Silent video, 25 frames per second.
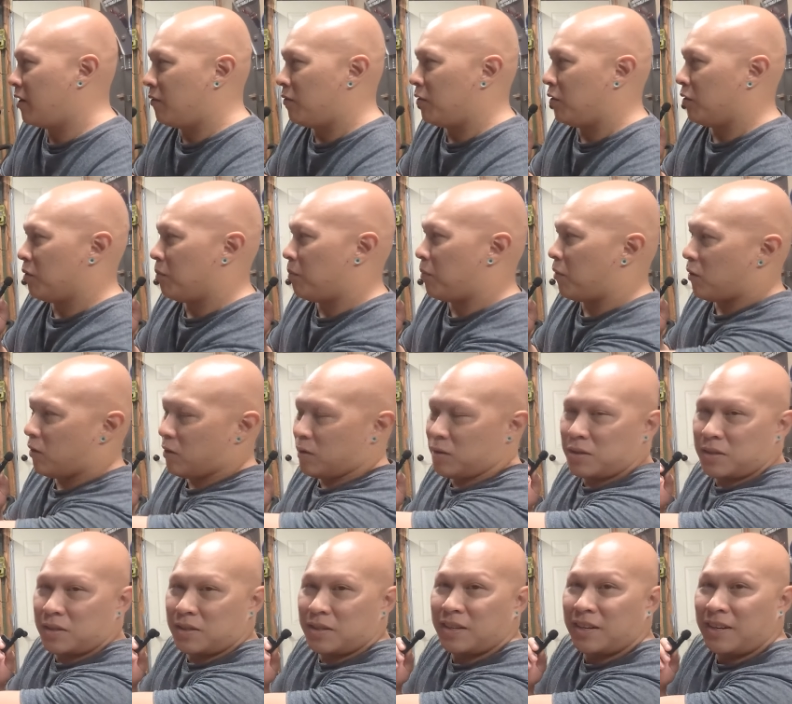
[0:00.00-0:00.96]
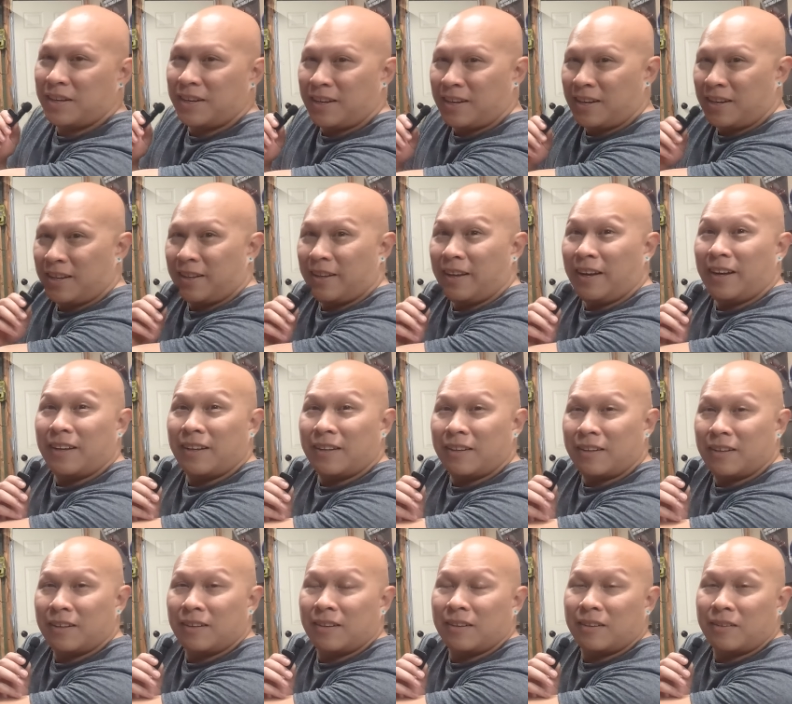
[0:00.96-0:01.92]
I have all the parts that
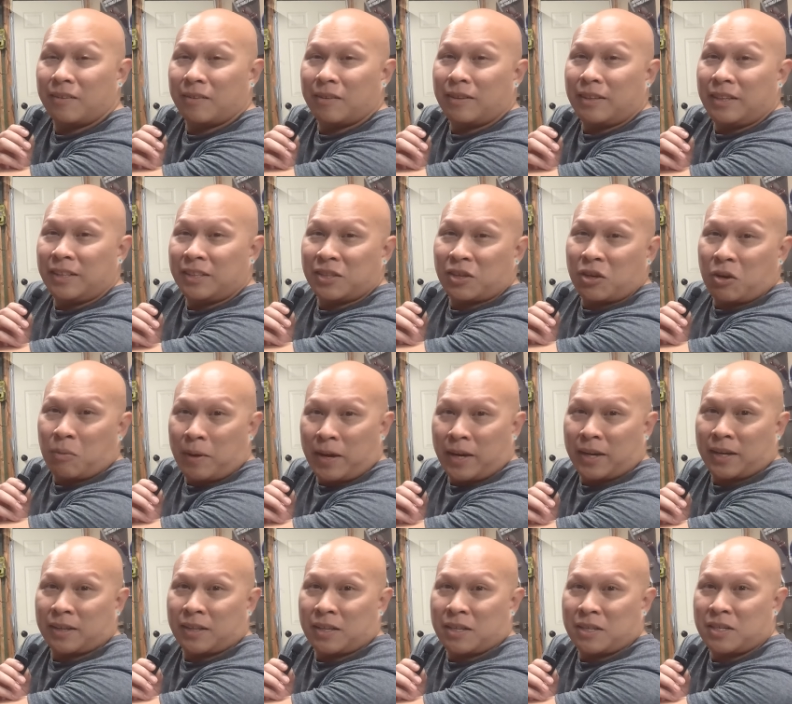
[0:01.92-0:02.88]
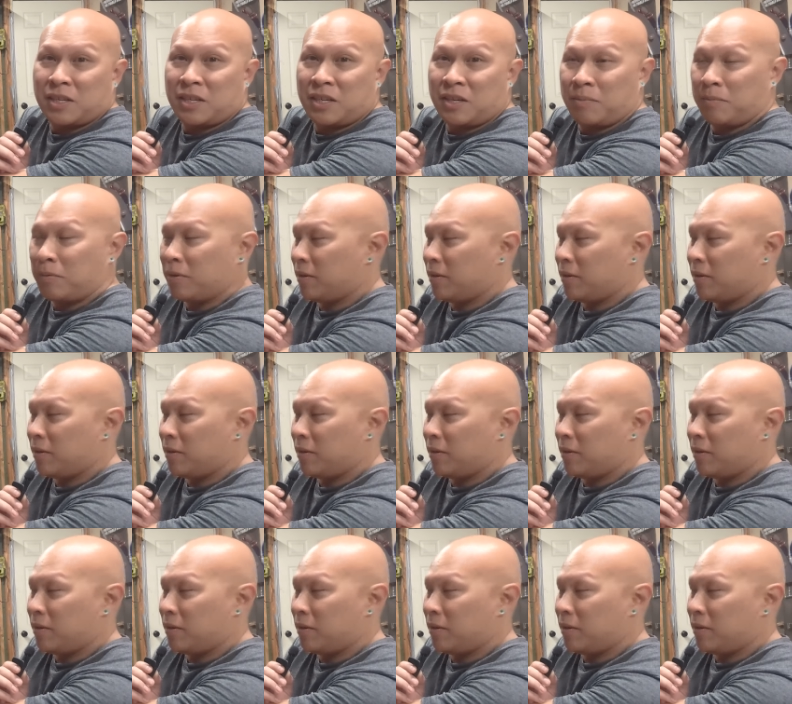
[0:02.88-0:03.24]
need to go back on the Z,